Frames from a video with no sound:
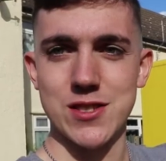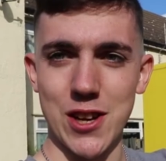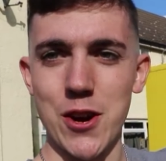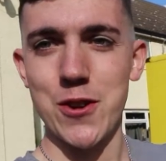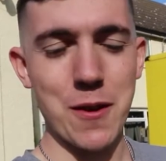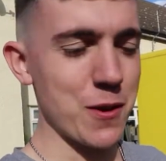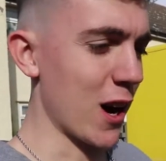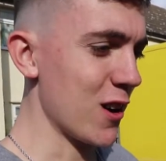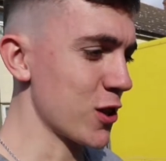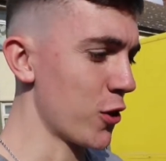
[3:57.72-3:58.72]
So there we
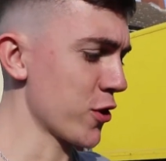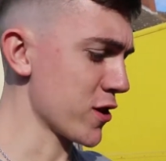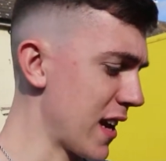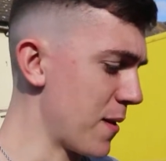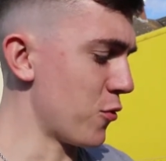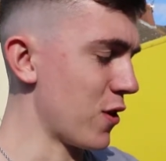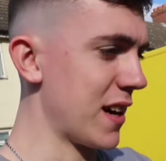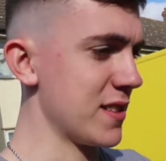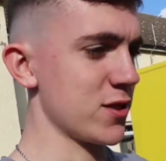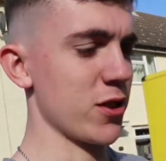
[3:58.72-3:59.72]
go, I told you I was getting more
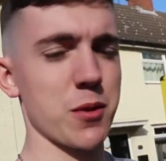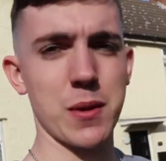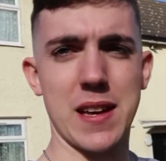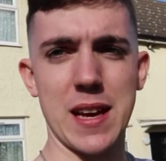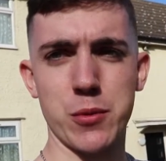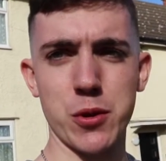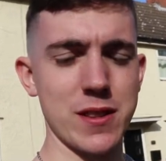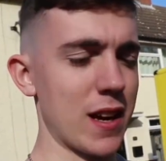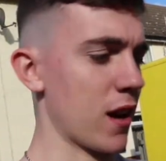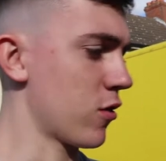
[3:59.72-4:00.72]
hands on, I'm going to keep
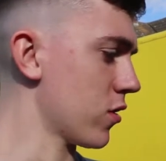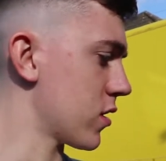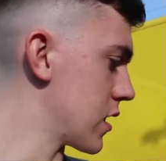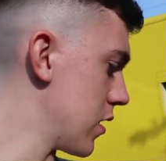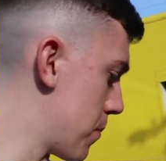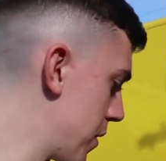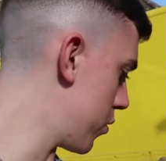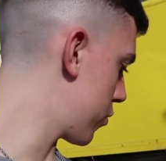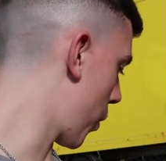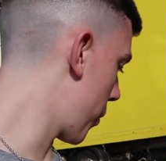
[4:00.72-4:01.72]
doing across the
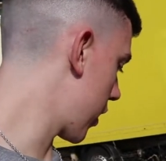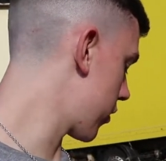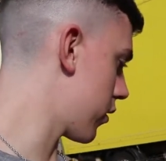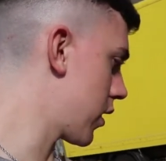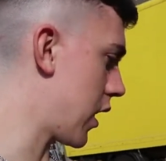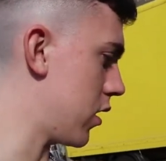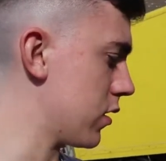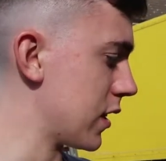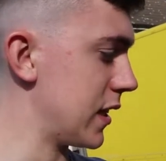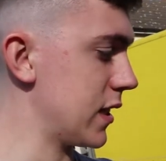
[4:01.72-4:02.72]
build. What we're going to do
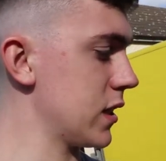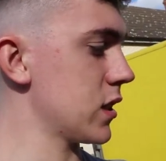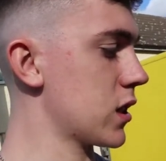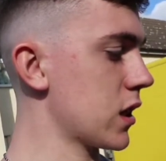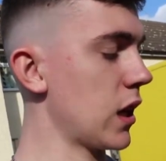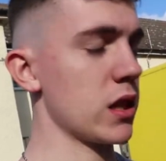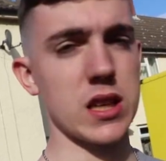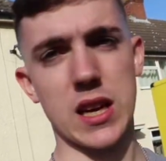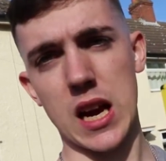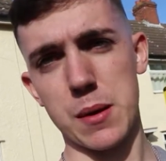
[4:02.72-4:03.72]
now is get
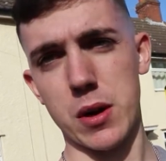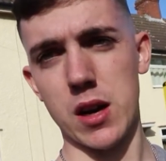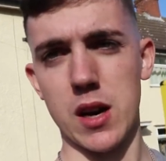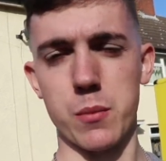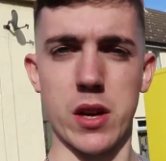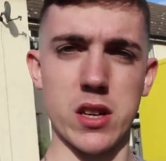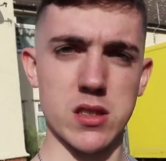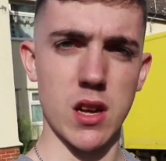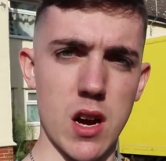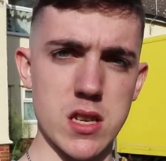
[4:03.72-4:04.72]
the caliper and we're going to
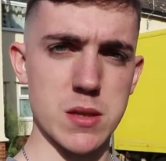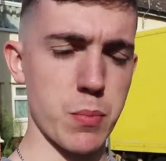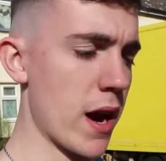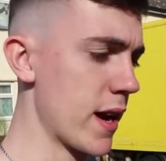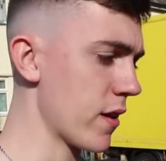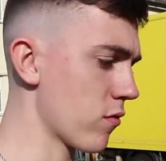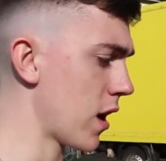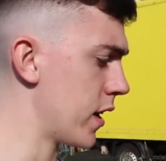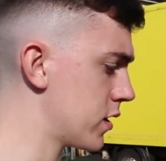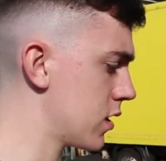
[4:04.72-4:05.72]
start spraying it
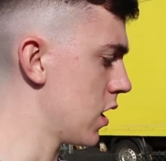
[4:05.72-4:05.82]
red.